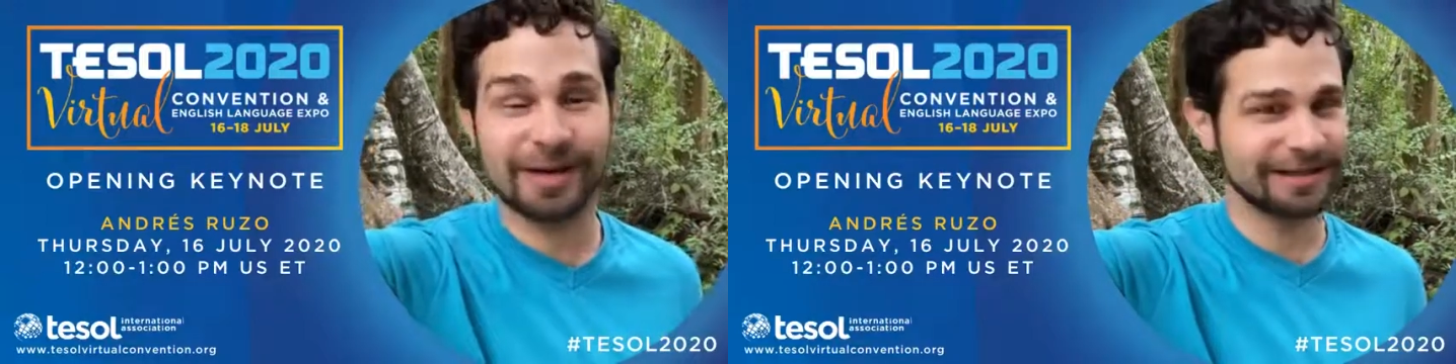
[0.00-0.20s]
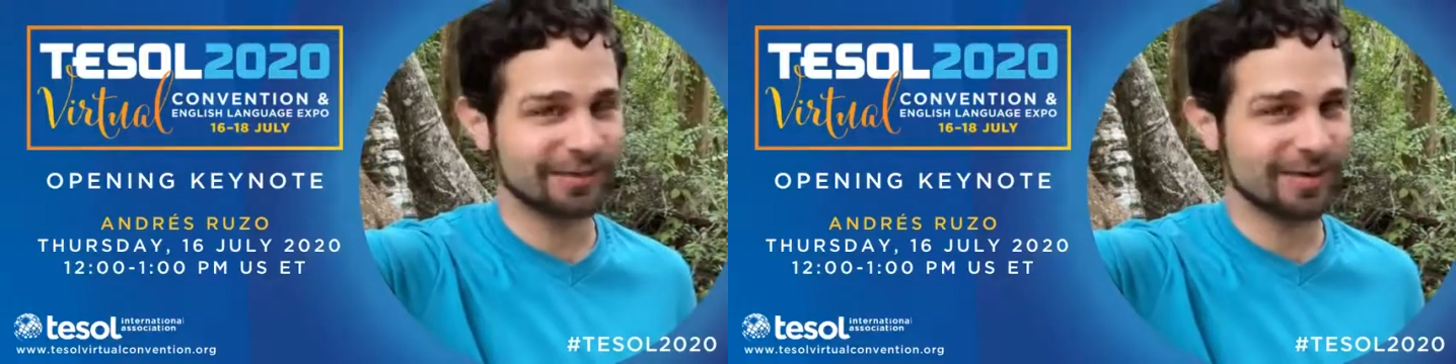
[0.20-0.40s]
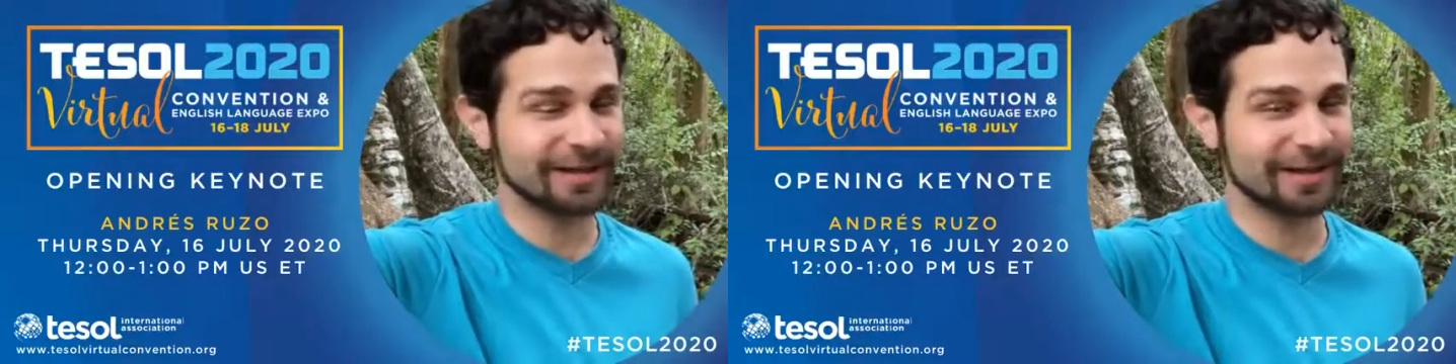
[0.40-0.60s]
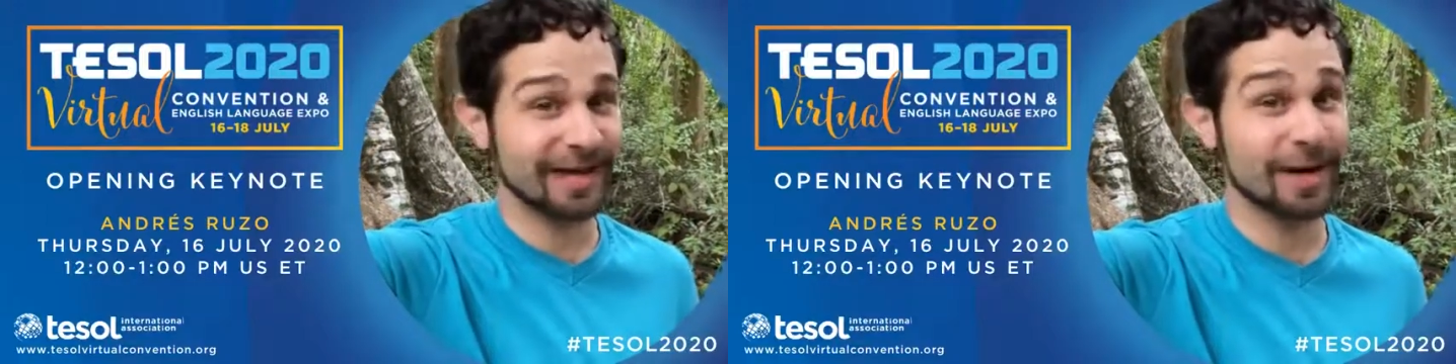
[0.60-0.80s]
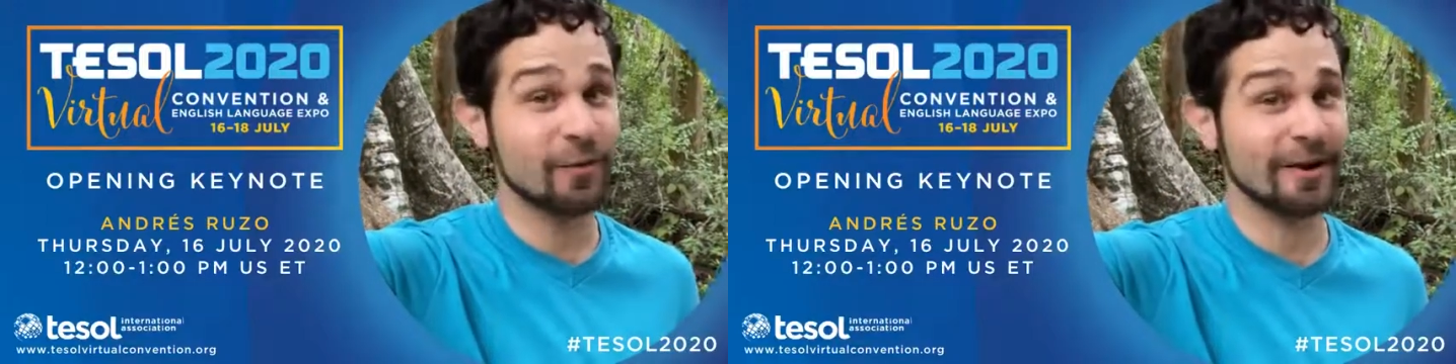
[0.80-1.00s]
and I just wanted to
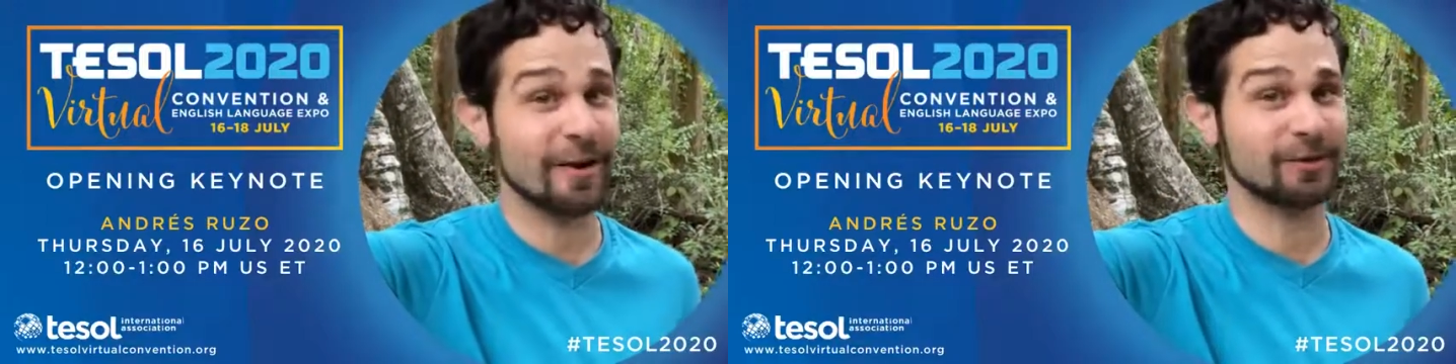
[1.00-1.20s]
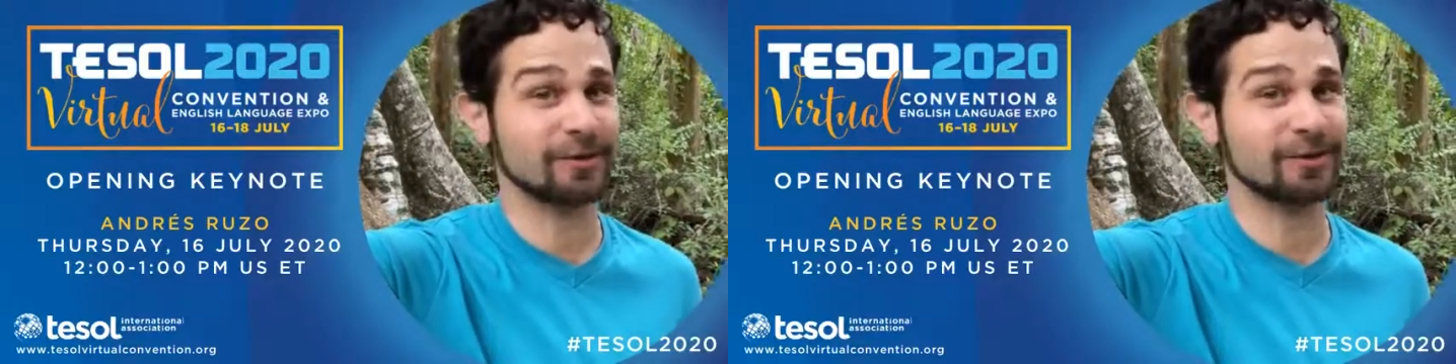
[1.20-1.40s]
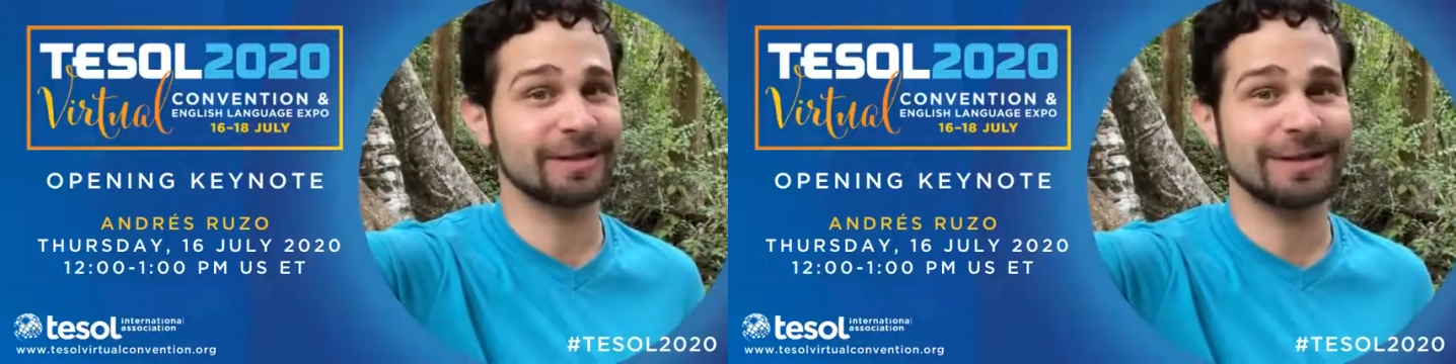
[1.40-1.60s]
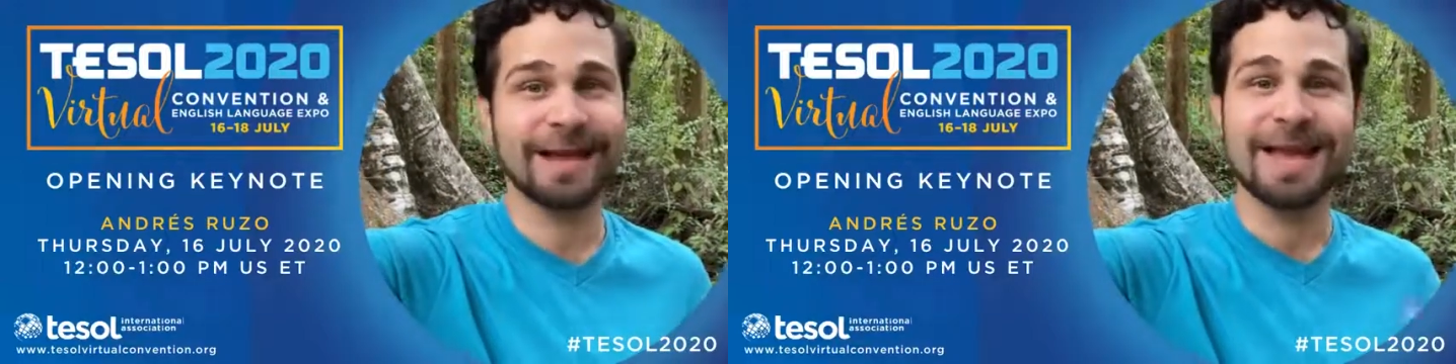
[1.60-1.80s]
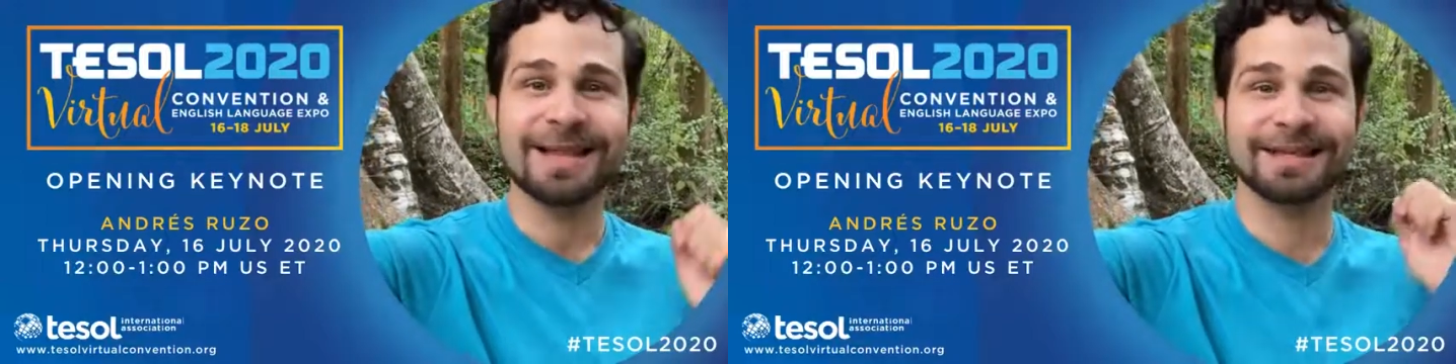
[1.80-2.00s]
take a quick
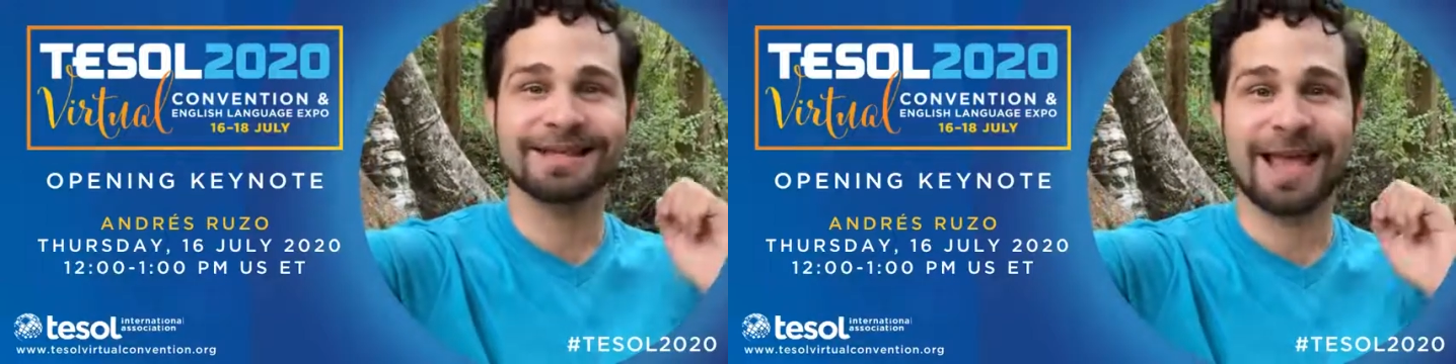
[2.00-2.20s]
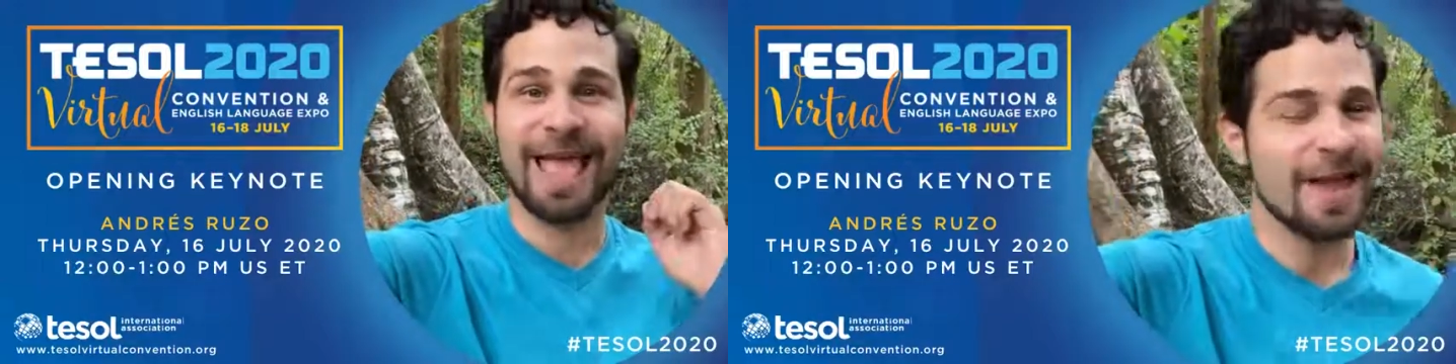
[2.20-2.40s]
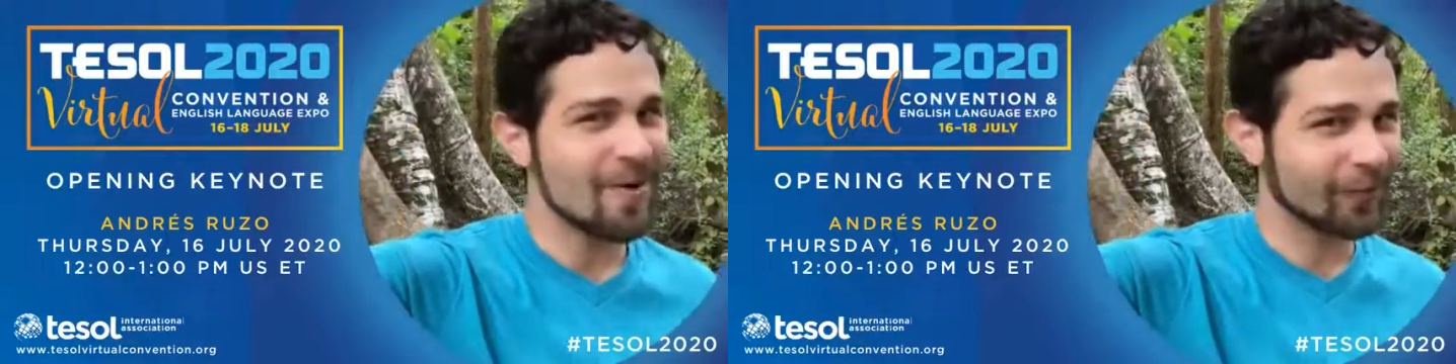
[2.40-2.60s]
opportunity to say,